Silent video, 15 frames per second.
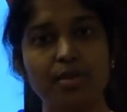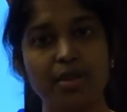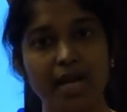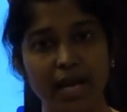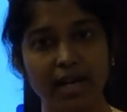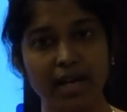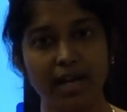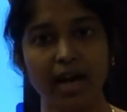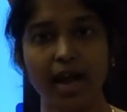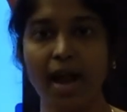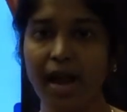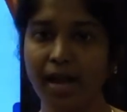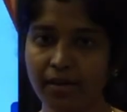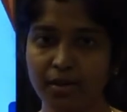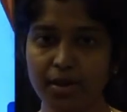send
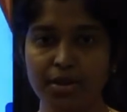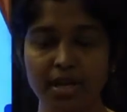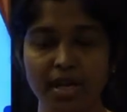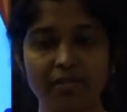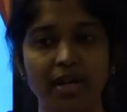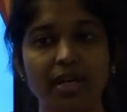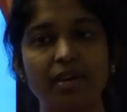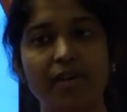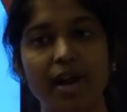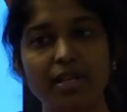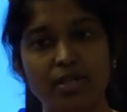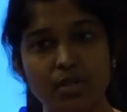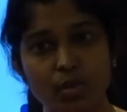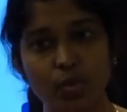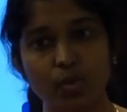and receive and
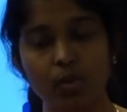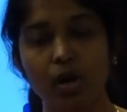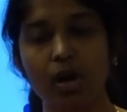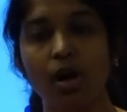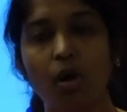device 2